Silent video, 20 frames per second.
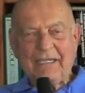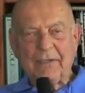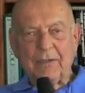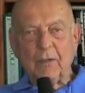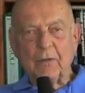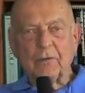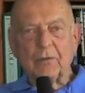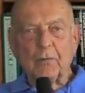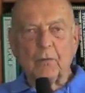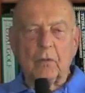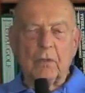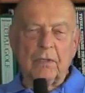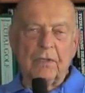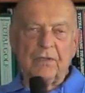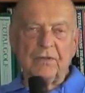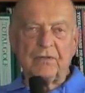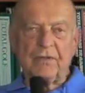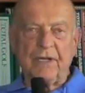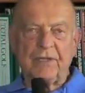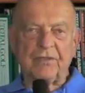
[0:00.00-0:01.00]
Don't do all of
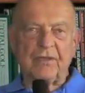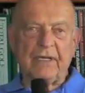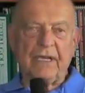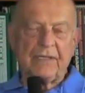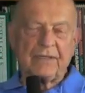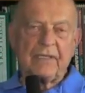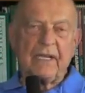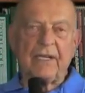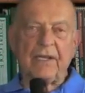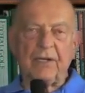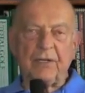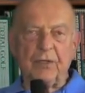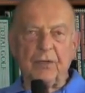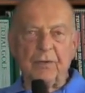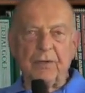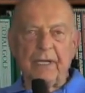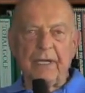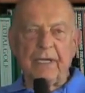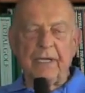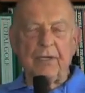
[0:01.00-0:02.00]
this stretching. That's not going to
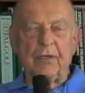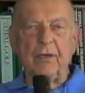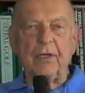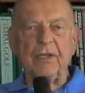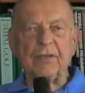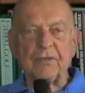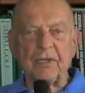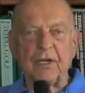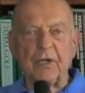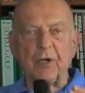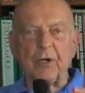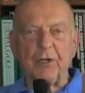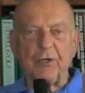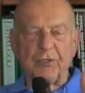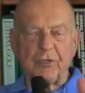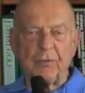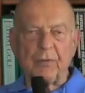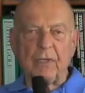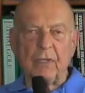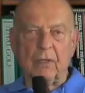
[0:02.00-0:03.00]
do you any good. It's going to
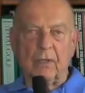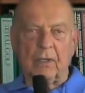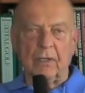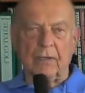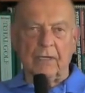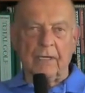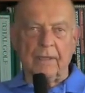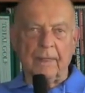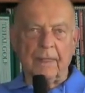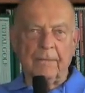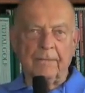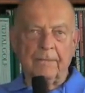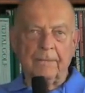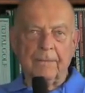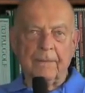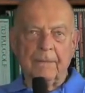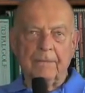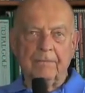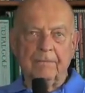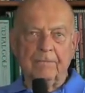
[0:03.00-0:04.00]
hurt you in the long run.
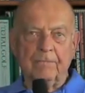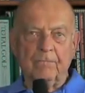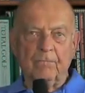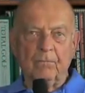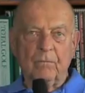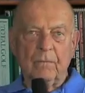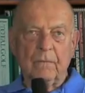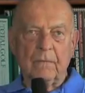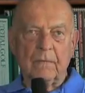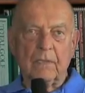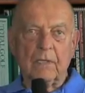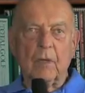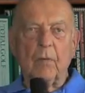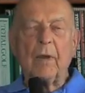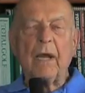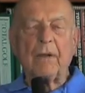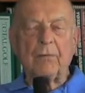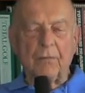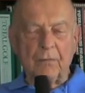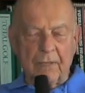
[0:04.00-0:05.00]

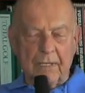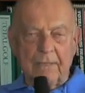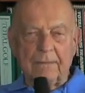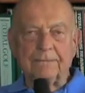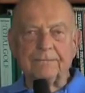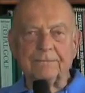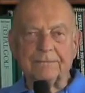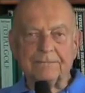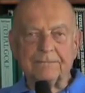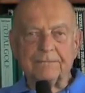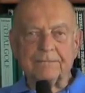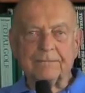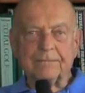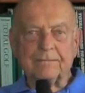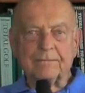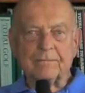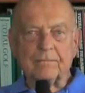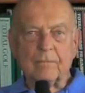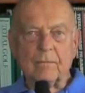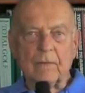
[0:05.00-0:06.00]
Go out and run.
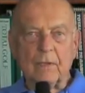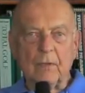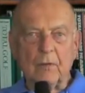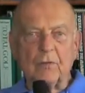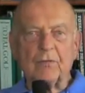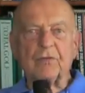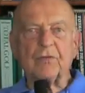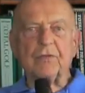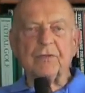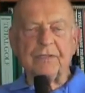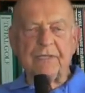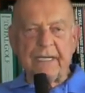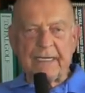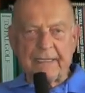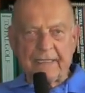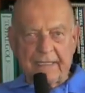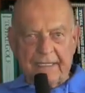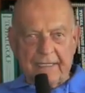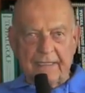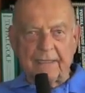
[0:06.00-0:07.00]
Use good
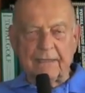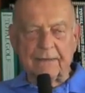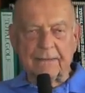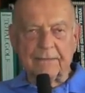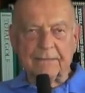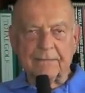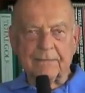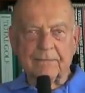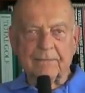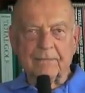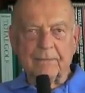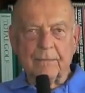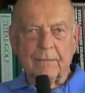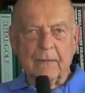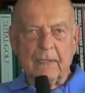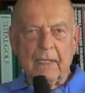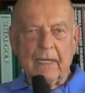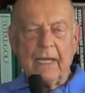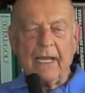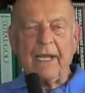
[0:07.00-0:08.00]
technique
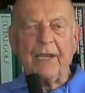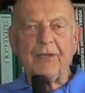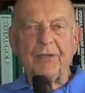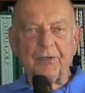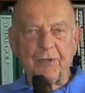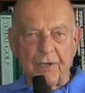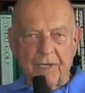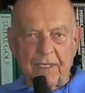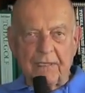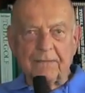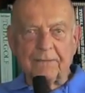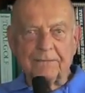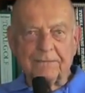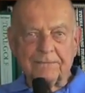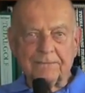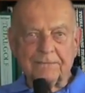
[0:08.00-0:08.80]
and enjoy it.